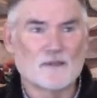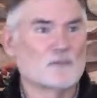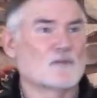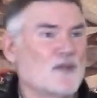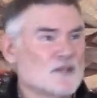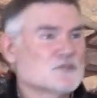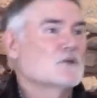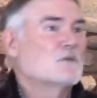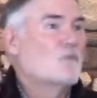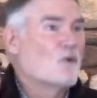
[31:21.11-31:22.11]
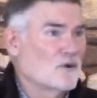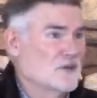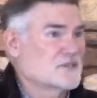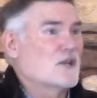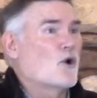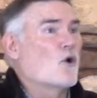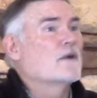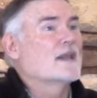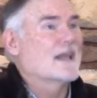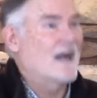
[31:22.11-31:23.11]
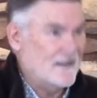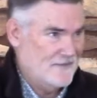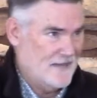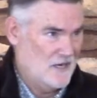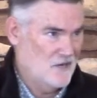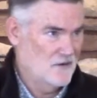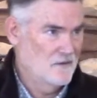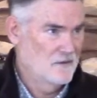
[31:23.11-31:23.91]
The professional mourners had already gotten there.